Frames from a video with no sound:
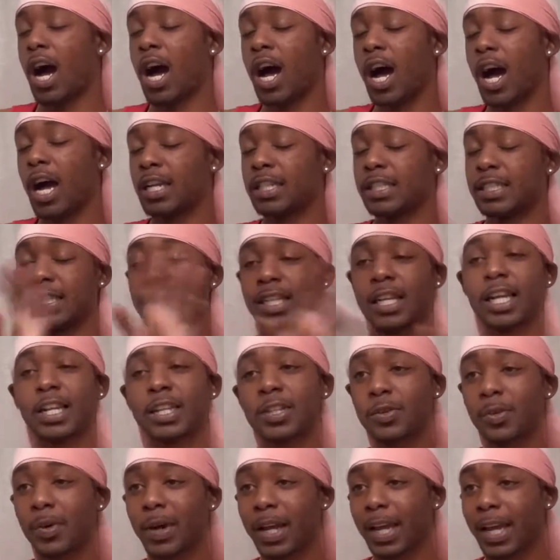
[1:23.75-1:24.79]
Didn't like the
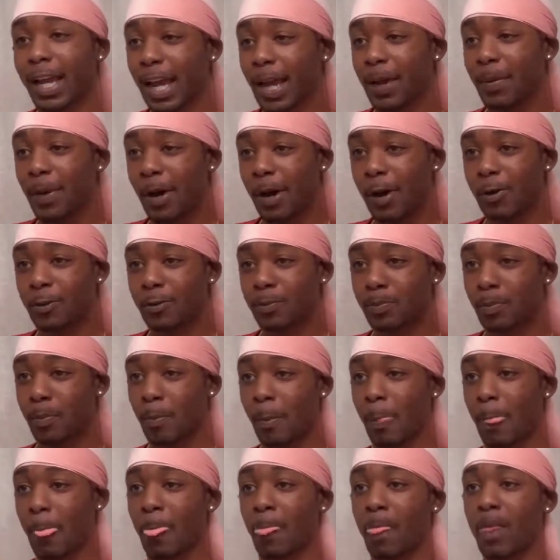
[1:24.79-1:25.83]
way it came out.
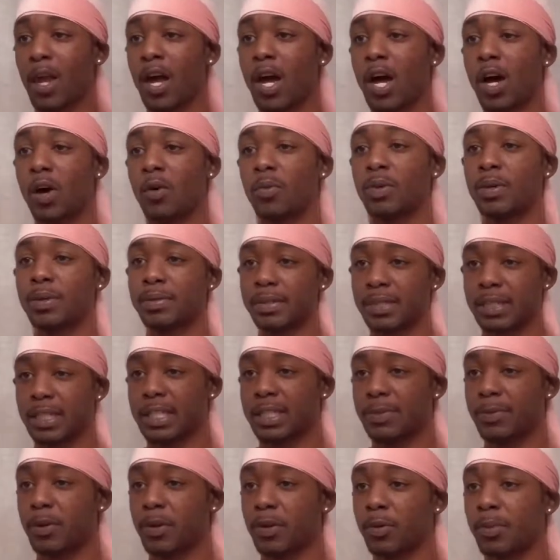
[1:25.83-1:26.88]
We was
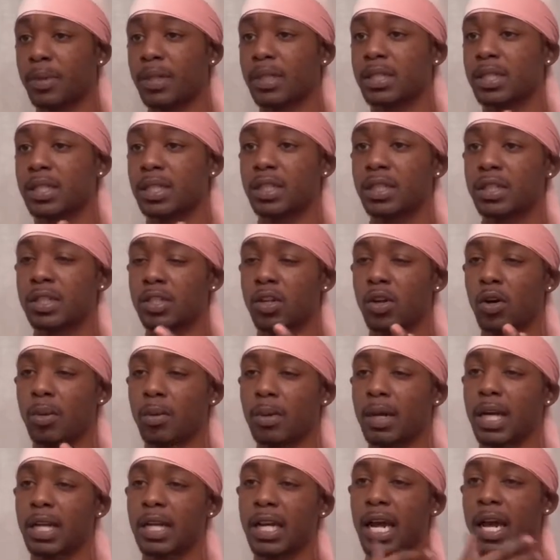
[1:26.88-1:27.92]
experimenting, so I'm
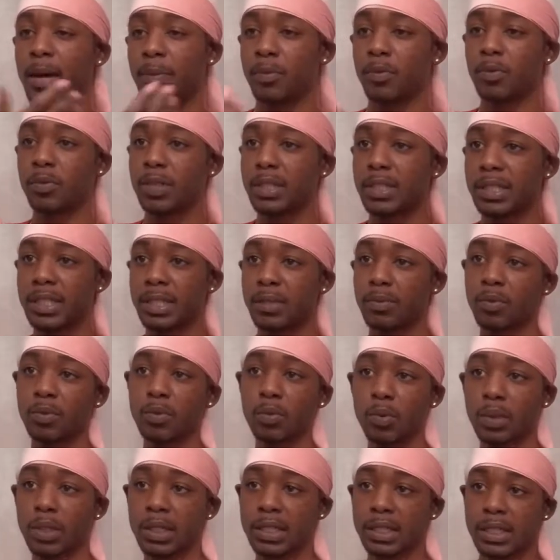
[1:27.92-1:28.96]
kind of happy we did what
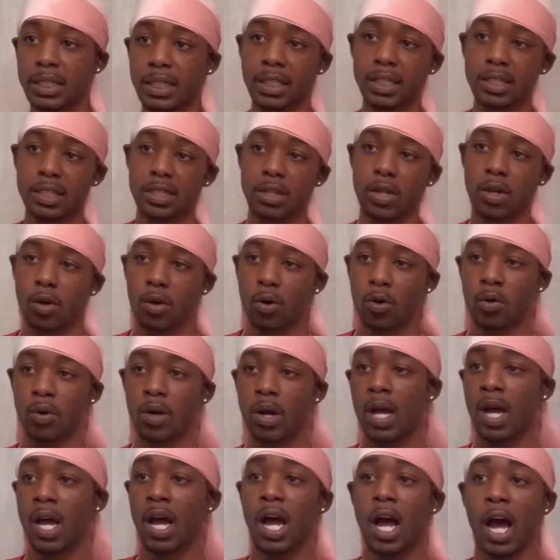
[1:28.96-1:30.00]
we did, so
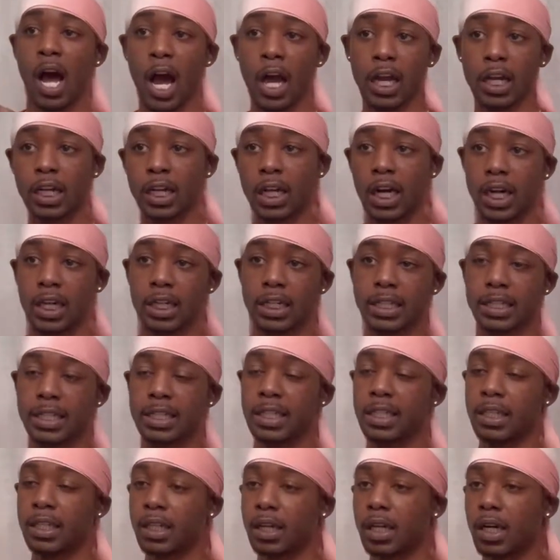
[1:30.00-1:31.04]
I could kind of
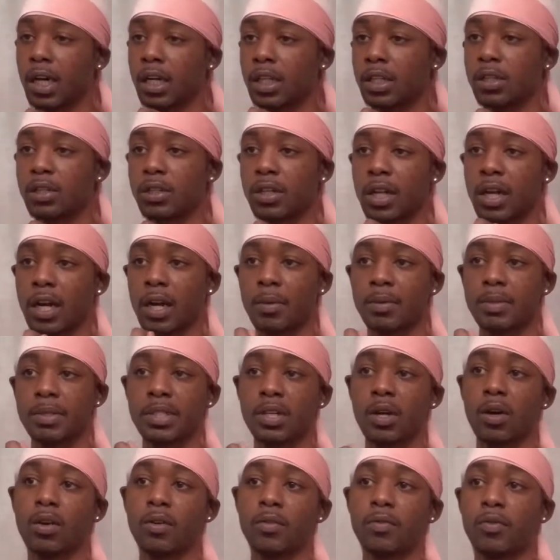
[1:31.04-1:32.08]
see the color that I was
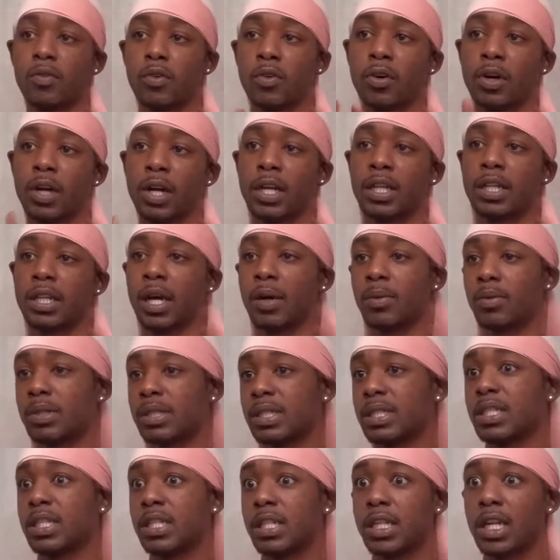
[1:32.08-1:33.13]
going for, and that was
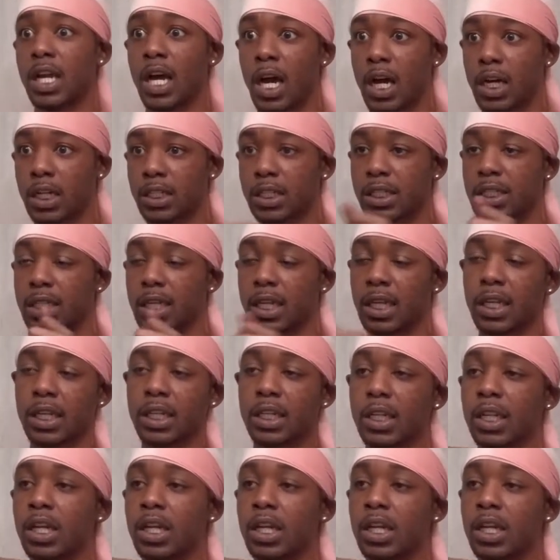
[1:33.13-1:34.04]
not it.